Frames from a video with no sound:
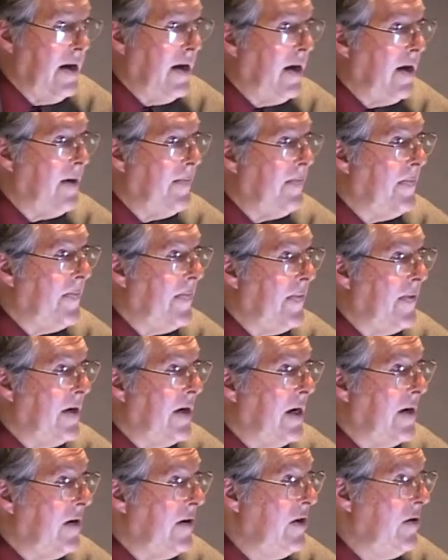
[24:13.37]

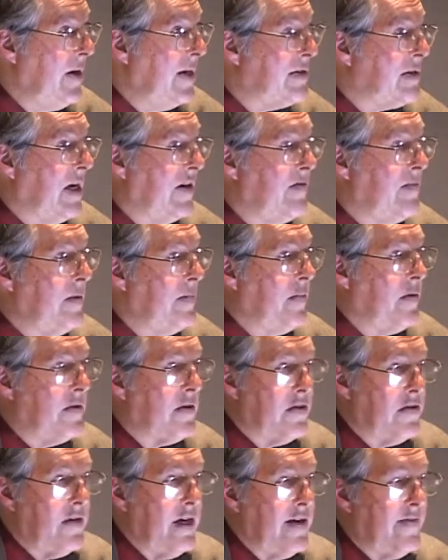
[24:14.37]
The US government put
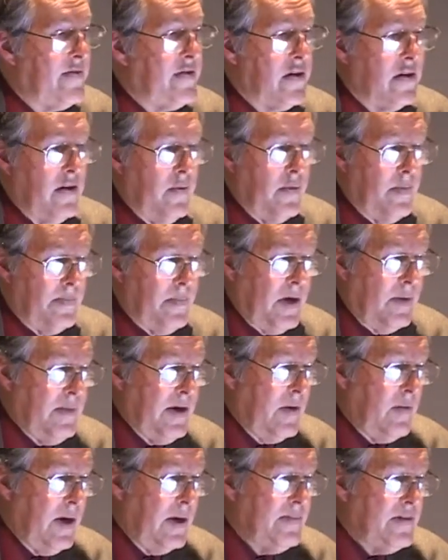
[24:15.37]
the drafts on a
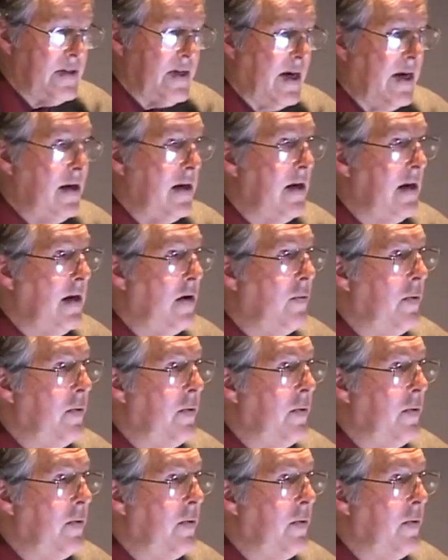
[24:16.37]
public website.